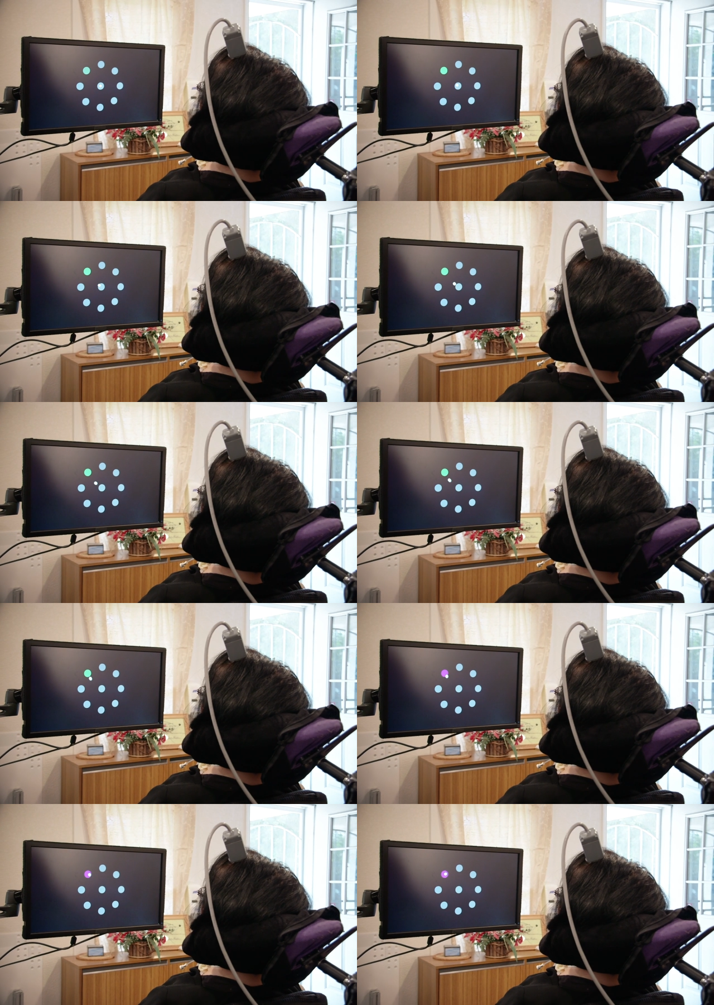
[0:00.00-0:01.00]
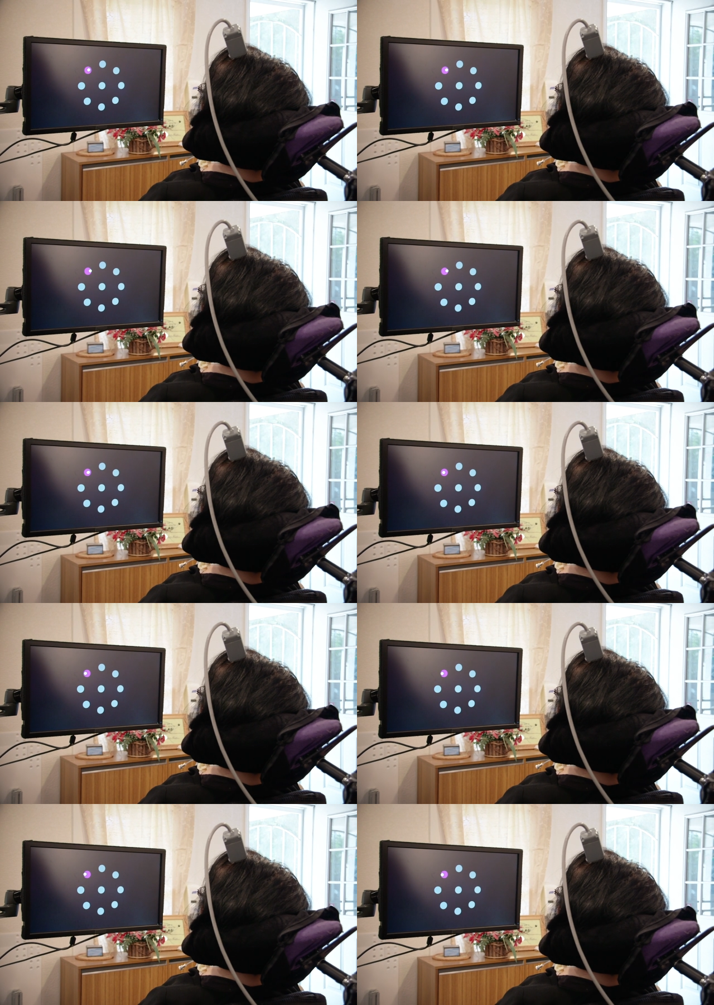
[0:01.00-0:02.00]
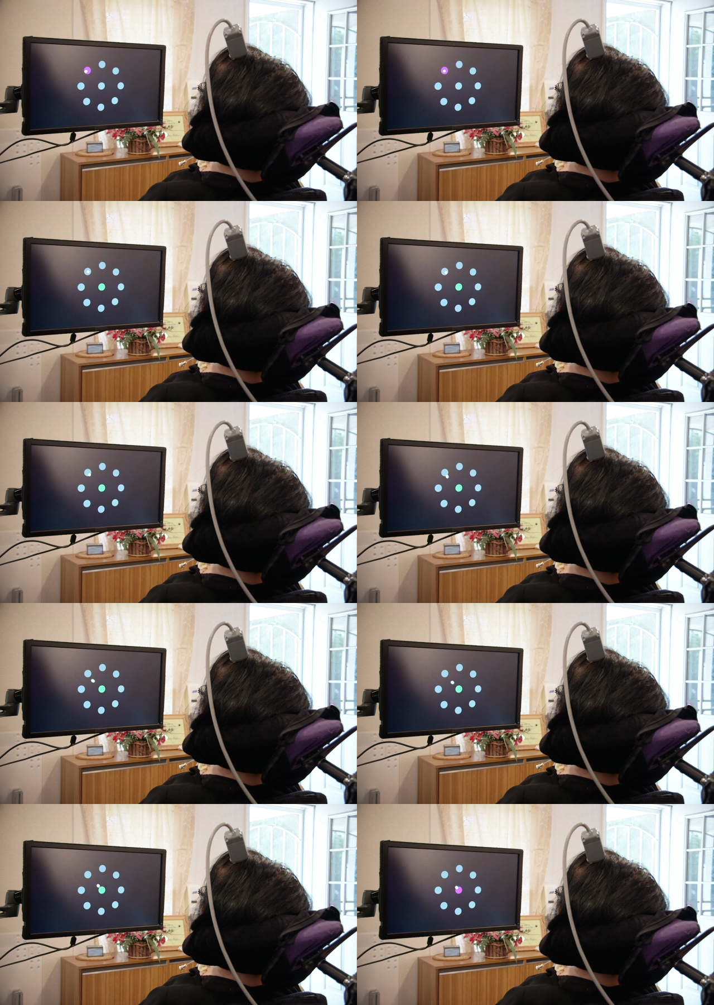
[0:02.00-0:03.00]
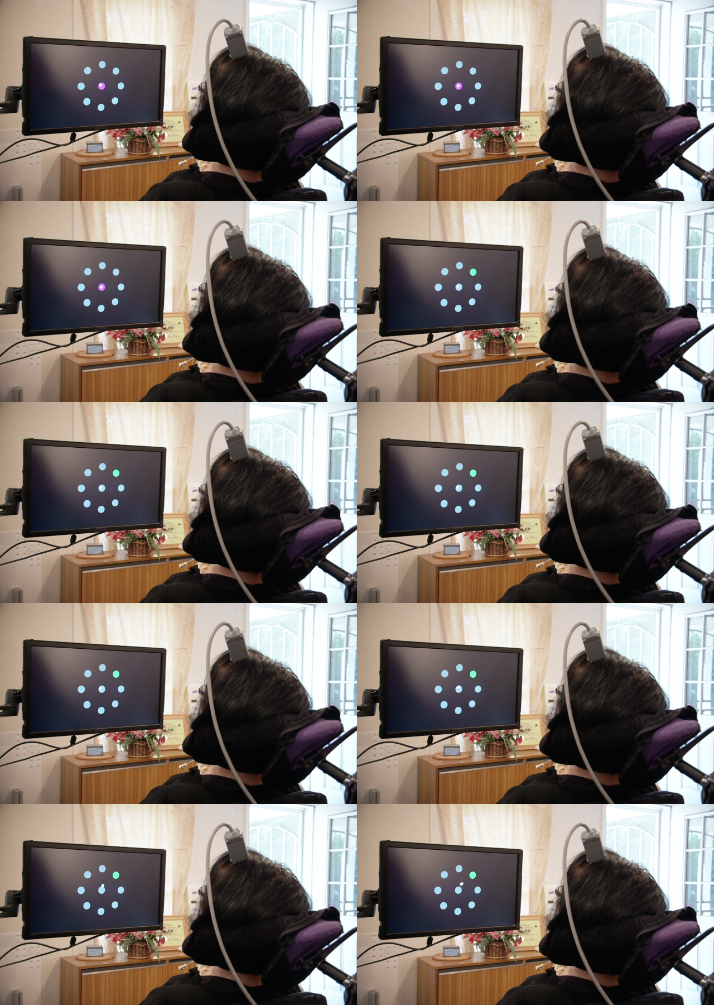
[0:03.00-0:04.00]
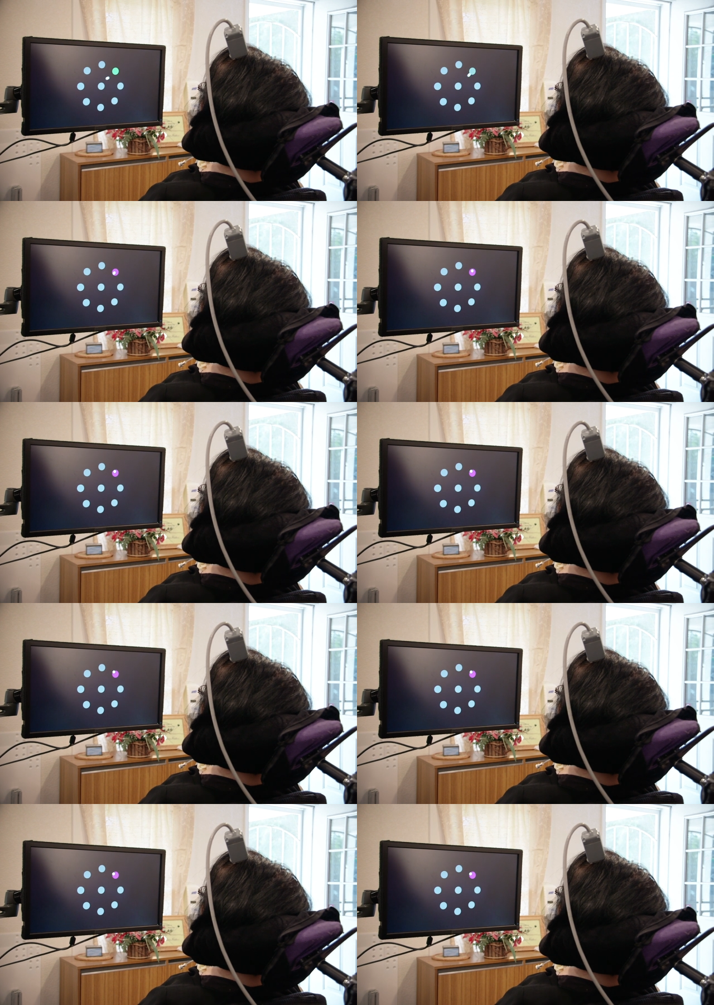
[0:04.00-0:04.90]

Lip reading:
Nobody's mouth can be seen.